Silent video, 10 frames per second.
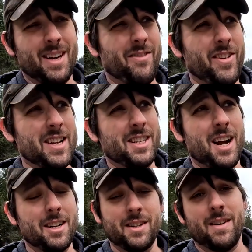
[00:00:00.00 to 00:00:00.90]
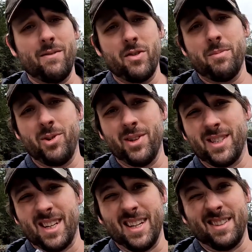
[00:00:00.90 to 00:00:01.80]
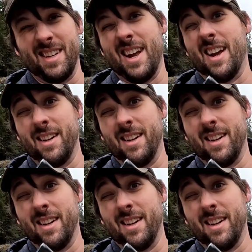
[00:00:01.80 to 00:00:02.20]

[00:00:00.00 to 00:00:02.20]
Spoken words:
If it's uncomfortable, it's like, eh.